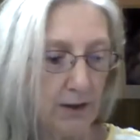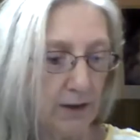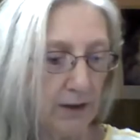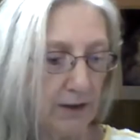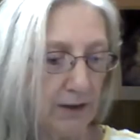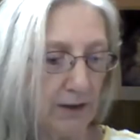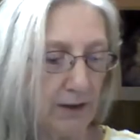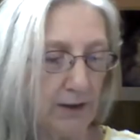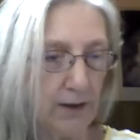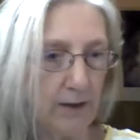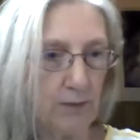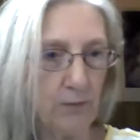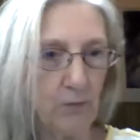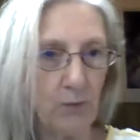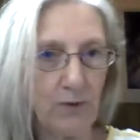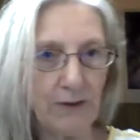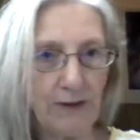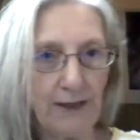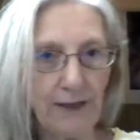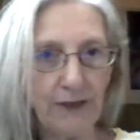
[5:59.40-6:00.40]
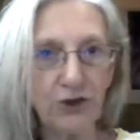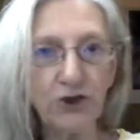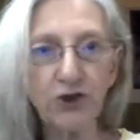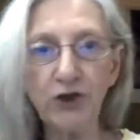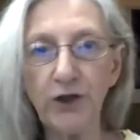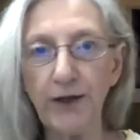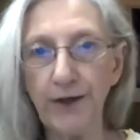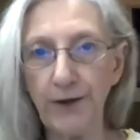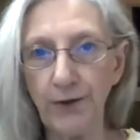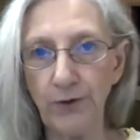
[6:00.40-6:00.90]
What kind of
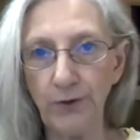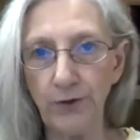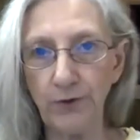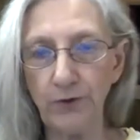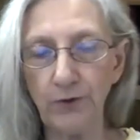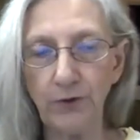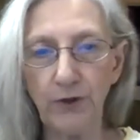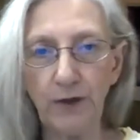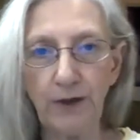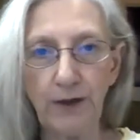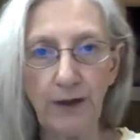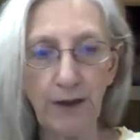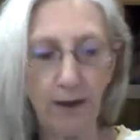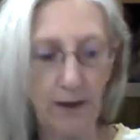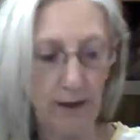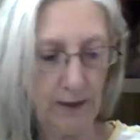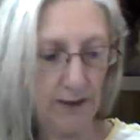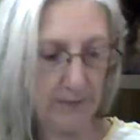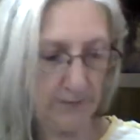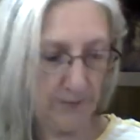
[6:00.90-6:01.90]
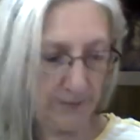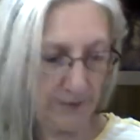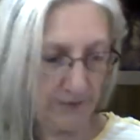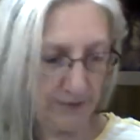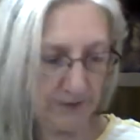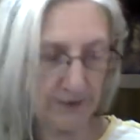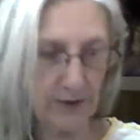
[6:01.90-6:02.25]
chair? Is